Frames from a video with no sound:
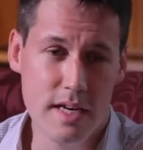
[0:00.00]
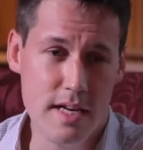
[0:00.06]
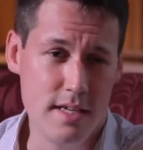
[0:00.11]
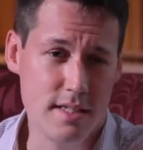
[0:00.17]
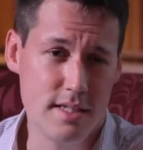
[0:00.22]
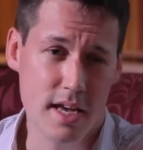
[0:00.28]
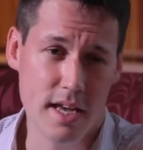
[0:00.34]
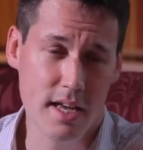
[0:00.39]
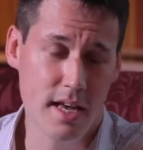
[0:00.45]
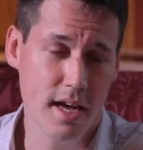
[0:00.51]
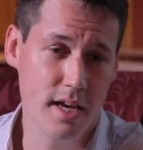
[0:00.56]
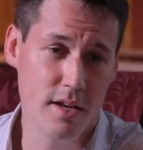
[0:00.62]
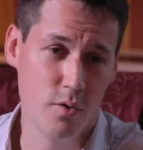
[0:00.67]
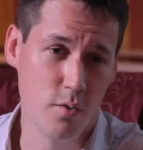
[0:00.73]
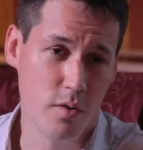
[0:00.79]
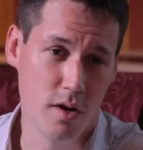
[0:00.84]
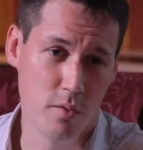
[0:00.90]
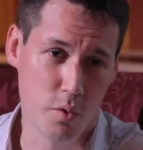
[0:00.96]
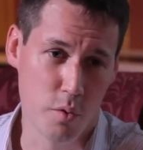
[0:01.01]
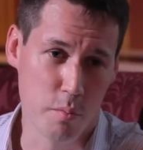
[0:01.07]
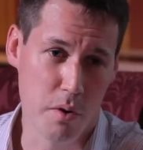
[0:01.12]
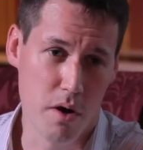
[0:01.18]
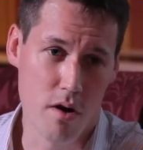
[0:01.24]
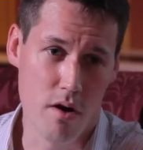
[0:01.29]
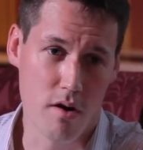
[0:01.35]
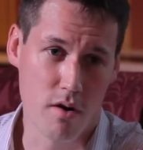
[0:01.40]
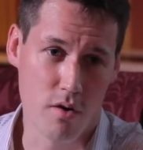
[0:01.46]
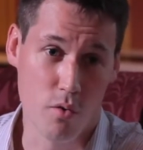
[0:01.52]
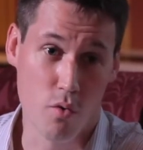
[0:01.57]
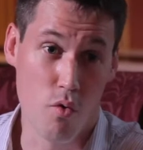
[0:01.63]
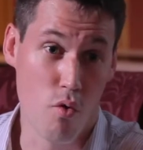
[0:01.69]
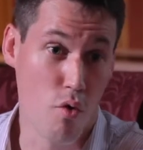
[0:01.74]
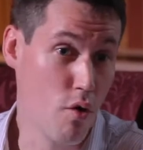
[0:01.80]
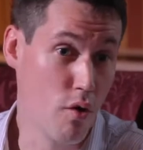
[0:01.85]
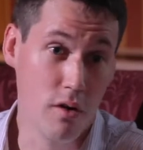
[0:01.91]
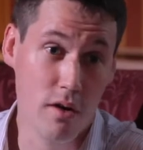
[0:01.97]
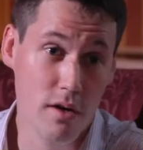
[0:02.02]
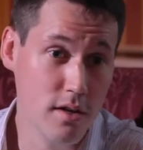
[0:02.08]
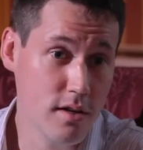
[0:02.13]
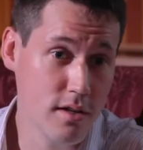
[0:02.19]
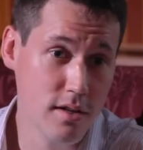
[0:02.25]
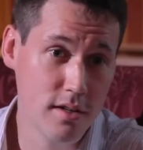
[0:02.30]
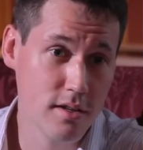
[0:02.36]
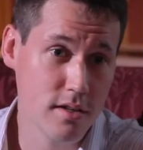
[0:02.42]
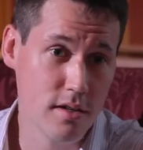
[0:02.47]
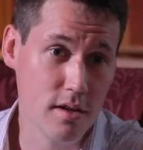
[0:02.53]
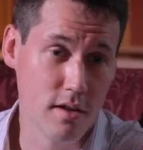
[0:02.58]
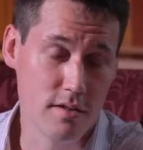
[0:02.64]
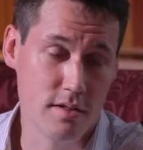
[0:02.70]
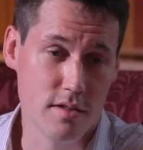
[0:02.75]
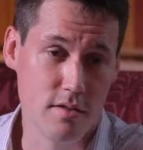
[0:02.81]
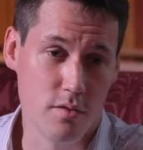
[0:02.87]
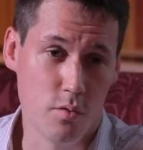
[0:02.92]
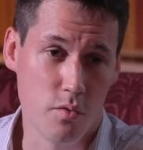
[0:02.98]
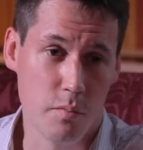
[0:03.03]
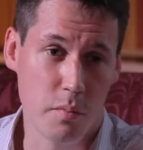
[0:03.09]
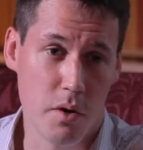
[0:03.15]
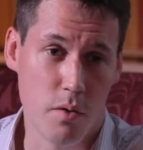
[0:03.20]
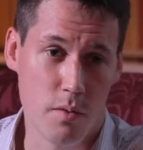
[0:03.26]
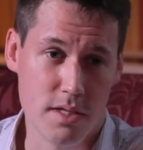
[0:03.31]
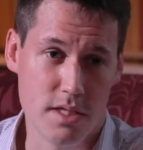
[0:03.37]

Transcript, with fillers: a 10K in your local park or going to the North Pole.